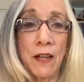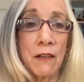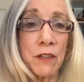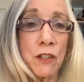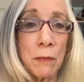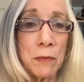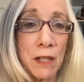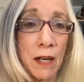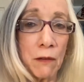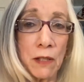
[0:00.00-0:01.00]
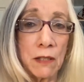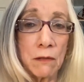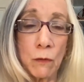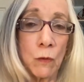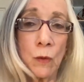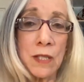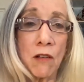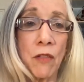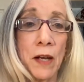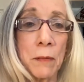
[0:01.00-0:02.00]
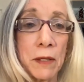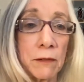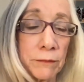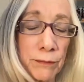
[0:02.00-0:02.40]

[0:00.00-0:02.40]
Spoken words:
that have adopted IRA. What's all that about?